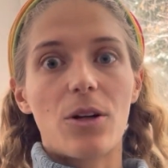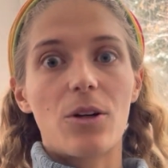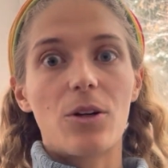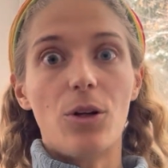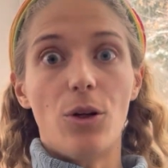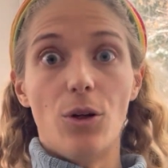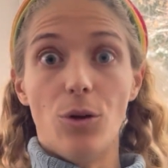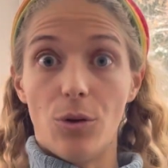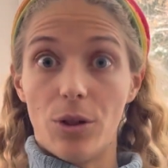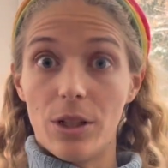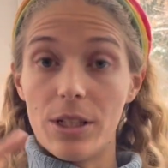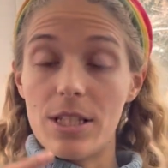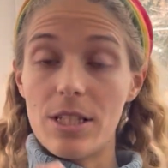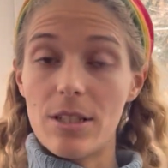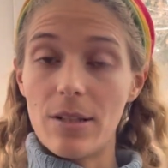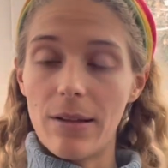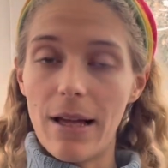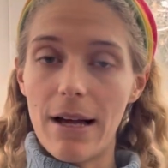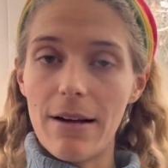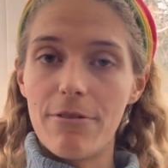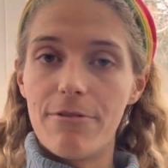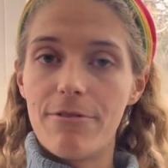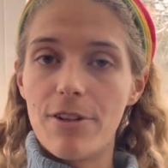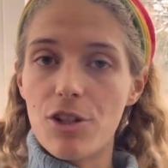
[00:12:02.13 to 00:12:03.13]
You could still
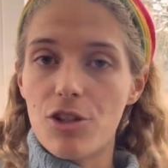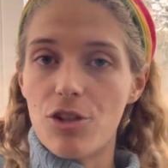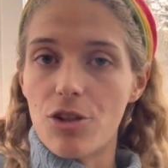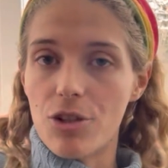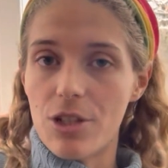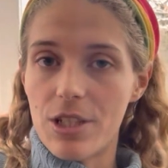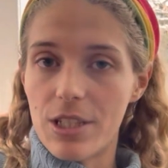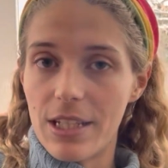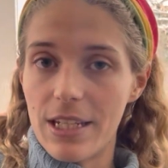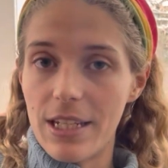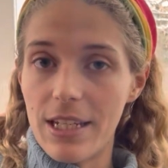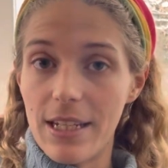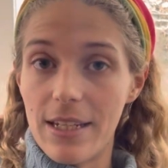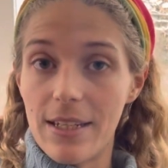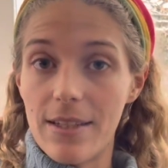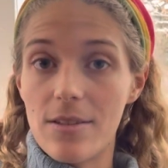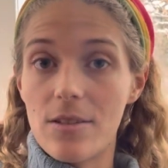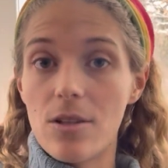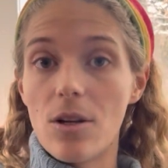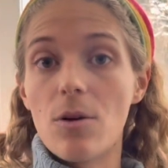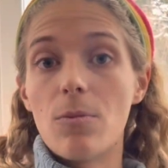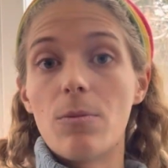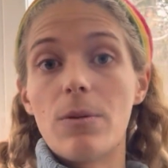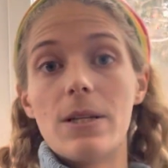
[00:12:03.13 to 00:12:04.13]
have Fischer skis
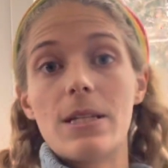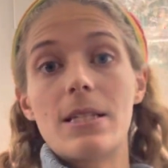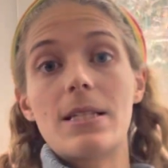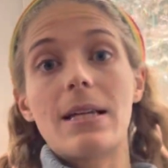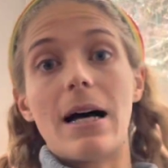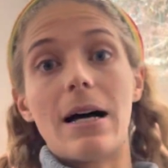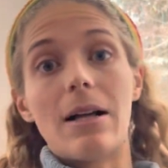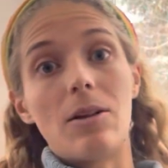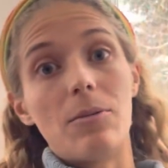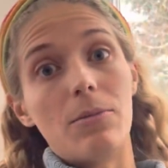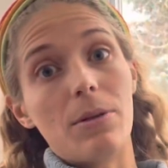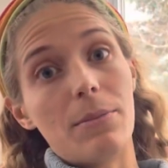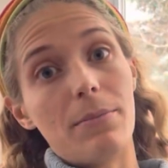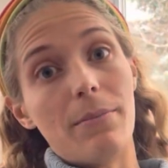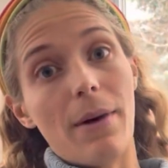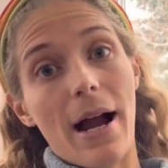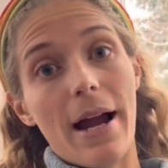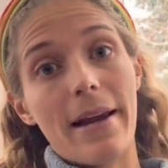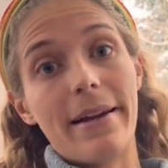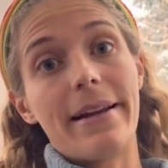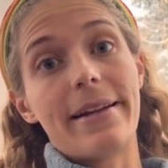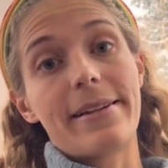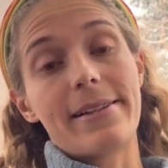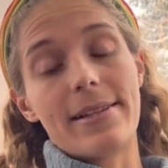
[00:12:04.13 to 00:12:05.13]
with Salomon
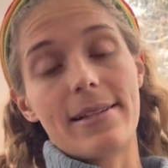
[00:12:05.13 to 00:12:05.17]
bindings,